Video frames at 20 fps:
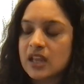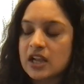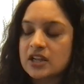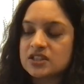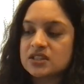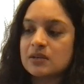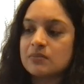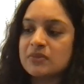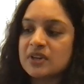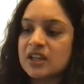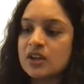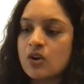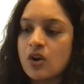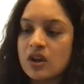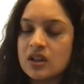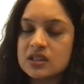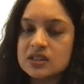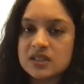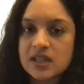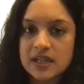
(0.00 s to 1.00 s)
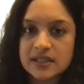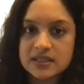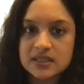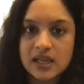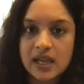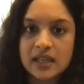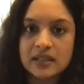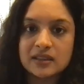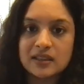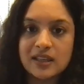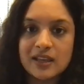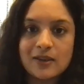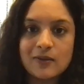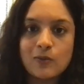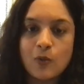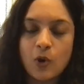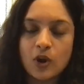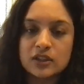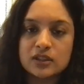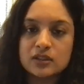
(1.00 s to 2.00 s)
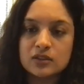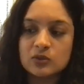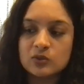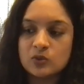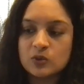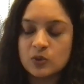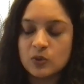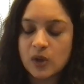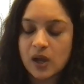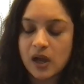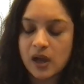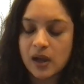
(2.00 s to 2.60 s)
somebody calls us and they want to